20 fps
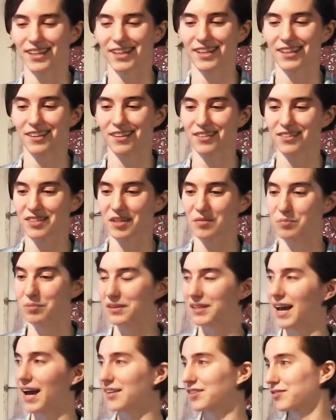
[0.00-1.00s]
it
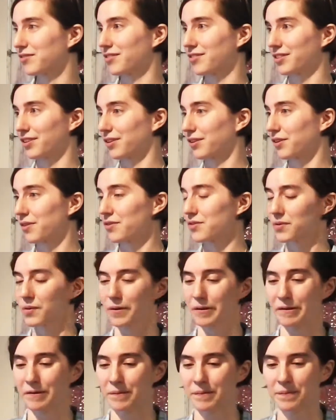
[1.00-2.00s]
simply has to return to the
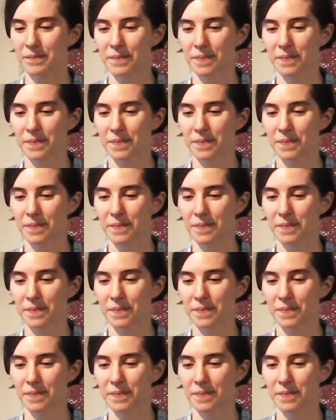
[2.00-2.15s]
soil.